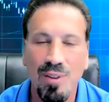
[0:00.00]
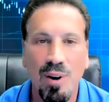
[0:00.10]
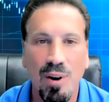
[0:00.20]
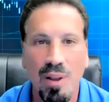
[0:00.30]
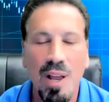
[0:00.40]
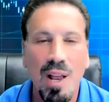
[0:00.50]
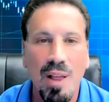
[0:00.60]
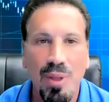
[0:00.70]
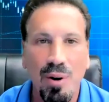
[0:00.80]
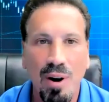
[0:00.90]

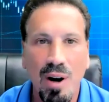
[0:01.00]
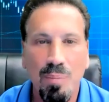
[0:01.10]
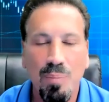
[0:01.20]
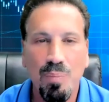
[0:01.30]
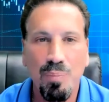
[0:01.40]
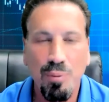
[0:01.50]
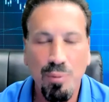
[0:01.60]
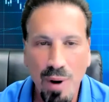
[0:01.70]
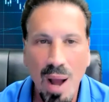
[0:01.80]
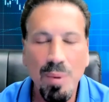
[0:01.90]
There are
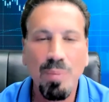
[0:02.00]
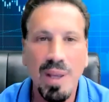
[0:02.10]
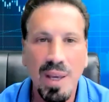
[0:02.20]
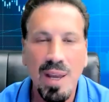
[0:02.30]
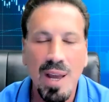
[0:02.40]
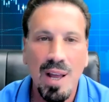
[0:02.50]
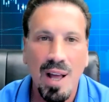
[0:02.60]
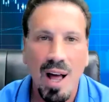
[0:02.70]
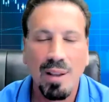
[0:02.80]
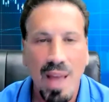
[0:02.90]
probably
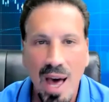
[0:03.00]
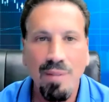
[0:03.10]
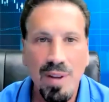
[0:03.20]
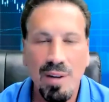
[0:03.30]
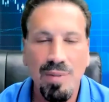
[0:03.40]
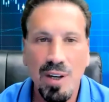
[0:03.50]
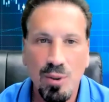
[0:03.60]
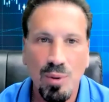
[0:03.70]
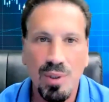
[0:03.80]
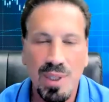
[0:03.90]
a lot of
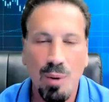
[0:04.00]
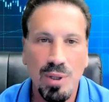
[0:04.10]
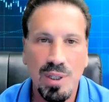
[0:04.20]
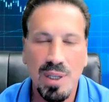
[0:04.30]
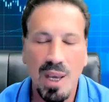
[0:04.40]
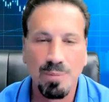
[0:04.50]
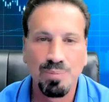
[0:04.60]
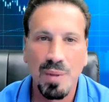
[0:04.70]
individuals that would say,